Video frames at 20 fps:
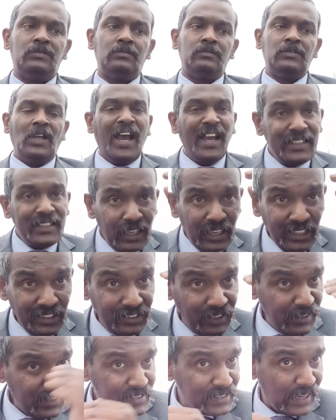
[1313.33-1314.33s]
And in
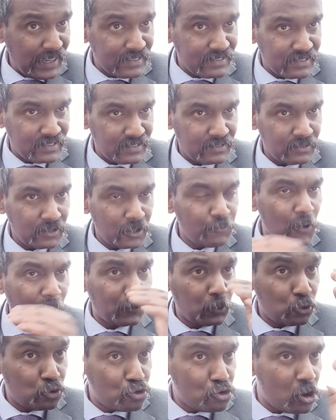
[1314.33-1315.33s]
this case, if you have
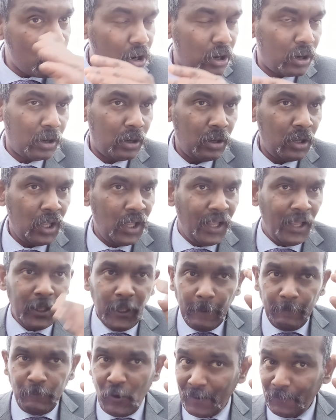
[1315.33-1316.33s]
to draw
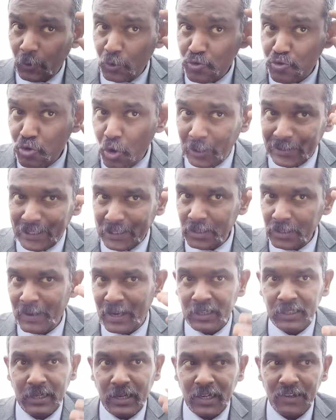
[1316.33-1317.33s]
the
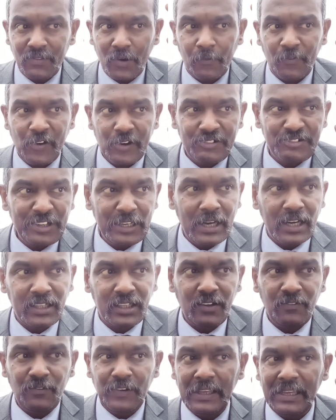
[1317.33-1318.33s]
demand curve of a
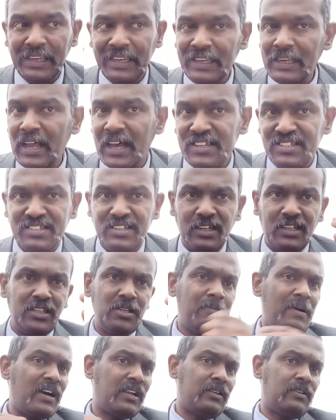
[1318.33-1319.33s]
relatively elastic
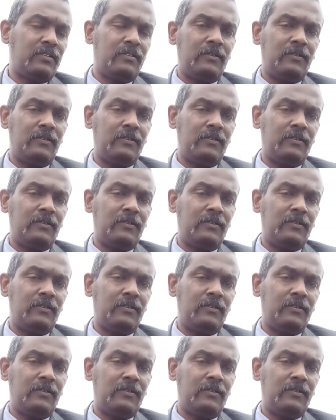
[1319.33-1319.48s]
demand,